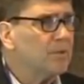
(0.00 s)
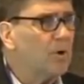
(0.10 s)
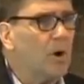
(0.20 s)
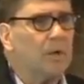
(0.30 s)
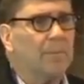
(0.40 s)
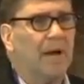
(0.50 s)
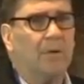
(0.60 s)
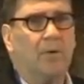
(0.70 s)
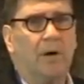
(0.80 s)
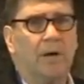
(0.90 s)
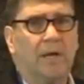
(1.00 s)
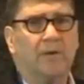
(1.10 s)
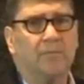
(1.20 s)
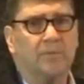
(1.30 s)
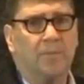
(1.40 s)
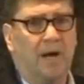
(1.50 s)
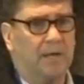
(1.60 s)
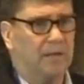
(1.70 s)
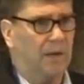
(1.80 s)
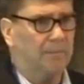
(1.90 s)
talk about, well, Ingram's
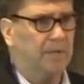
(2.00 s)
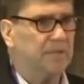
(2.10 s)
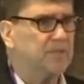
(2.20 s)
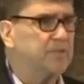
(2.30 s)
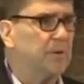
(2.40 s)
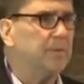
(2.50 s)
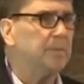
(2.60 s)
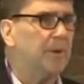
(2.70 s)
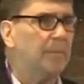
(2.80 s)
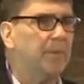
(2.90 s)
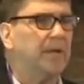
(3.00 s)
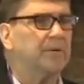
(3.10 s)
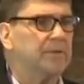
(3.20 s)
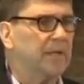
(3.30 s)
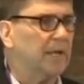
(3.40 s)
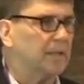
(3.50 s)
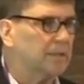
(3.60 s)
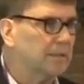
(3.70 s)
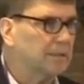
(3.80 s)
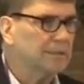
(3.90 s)
my, you know, I'm being distributed by Baker and
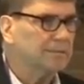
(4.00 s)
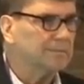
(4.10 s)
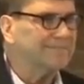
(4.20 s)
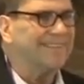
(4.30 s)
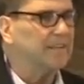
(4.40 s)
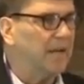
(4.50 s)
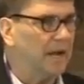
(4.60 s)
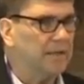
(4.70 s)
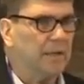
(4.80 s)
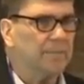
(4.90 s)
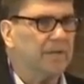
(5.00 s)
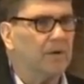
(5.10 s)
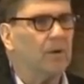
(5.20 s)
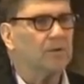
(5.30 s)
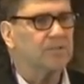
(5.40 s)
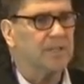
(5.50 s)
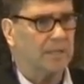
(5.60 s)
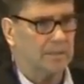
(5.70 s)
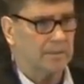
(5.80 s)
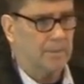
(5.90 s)
Taylor. No, you're not. I mean, they're a
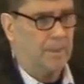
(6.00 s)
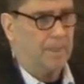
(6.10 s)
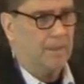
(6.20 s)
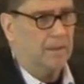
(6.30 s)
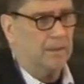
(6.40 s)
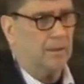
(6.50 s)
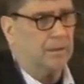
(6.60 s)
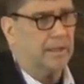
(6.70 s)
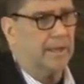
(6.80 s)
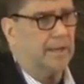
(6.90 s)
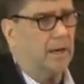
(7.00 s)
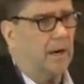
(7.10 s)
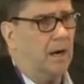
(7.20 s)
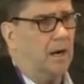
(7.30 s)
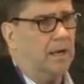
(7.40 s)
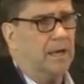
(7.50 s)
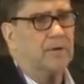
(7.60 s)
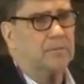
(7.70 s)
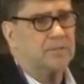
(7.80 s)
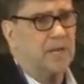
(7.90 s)
wholesaler. Okay, uh,
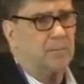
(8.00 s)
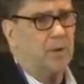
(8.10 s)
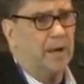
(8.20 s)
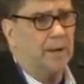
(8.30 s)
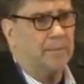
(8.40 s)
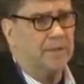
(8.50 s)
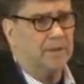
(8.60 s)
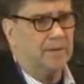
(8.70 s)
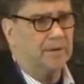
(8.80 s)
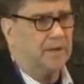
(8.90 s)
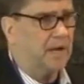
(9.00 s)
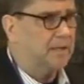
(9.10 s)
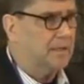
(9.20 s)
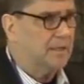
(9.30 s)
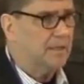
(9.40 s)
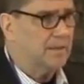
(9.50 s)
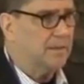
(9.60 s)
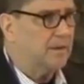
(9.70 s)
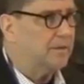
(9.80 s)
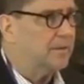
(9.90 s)
Ingram, same way. I mean, they're they're not
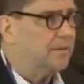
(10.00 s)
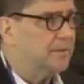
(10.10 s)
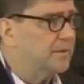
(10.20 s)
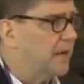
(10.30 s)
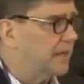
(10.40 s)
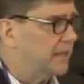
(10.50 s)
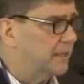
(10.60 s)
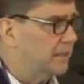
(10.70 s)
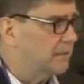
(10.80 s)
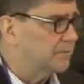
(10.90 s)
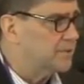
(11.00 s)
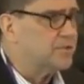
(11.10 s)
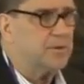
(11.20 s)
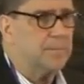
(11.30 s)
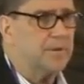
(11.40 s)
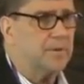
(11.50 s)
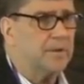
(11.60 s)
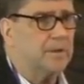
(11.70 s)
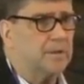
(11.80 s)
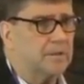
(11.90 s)
they're they're not a uh, distributor.
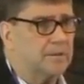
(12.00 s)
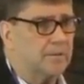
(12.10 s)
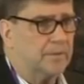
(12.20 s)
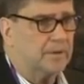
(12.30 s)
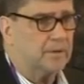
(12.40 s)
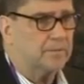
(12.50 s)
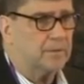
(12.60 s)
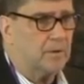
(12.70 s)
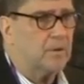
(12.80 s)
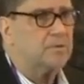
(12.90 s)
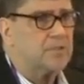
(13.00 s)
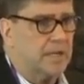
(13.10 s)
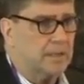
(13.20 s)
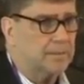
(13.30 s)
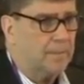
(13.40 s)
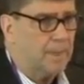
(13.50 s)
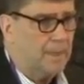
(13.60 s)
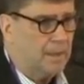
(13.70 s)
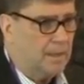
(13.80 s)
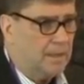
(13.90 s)
They're you know they're they're a wholesaler.
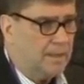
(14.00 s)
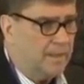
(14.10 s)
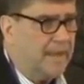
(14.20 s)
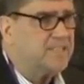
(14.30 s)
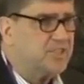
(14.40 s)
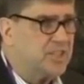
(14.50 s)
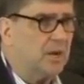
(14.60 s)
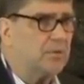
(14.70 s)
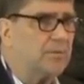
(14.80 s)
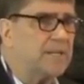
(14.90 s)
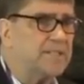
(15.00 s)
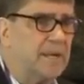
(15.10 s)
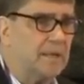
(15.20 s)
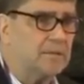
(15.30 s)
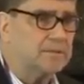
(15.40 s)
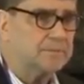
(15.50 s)
They sell to retailers.